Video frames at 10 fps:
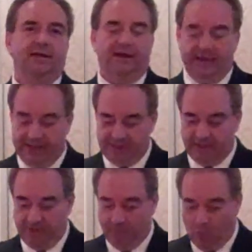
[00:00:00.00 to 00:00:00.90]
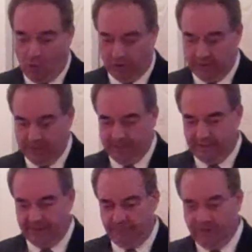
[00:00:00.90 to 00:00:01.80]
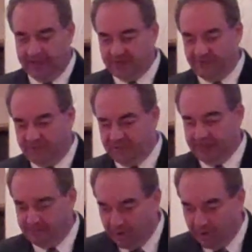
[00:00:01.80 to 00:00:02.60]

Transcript: has done more in the past 15